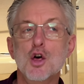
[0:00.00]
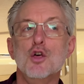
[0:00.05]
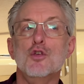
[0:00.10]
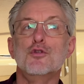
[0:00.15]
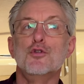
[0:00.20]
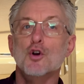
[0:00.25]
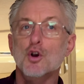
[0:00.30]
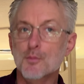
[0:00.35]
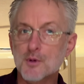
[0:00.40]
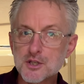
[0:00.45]

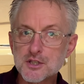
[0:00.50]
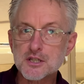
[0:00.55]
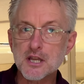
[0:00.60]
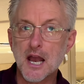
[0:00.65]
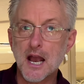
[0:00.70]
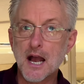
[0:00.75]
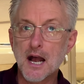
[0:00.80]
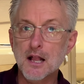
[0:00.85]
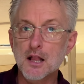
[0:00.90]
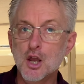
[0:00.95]

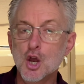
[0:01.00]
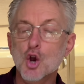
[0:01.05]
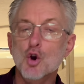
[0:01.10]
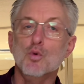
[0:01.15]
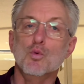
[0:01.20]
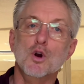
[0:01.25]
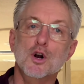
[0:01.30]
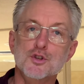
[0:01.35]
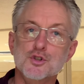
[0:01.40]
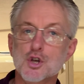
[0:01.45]
thermostat
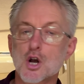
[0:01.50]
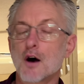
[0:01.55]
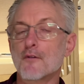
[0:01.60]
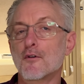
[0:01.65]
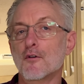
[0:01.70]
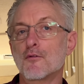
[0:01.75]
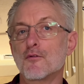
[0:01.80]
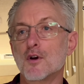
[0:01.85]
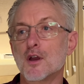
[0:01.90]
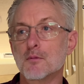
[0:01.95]
runs off
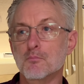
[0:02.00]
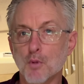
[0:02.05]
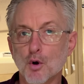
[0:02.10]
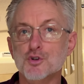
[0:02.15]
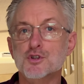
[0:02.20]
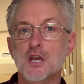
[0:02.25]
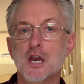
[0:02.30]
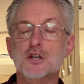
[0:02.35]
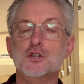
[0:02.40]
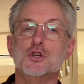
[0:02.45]
of, in
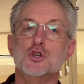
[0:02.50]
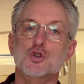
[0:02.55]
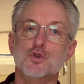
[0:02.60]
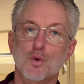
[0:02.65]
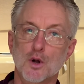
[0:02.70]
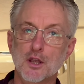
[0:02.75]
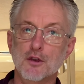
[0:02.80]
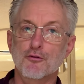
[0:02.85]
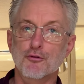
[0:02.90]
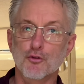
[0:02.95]
most cases,
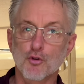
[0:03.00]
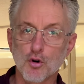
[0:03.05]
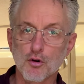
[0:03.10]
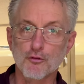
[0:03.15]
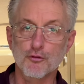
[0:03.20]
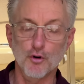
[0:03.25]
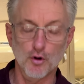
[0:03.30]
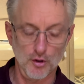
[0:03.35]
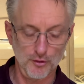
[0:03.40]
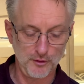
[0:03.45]
24
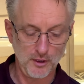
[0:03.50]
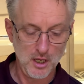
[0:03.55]
volt.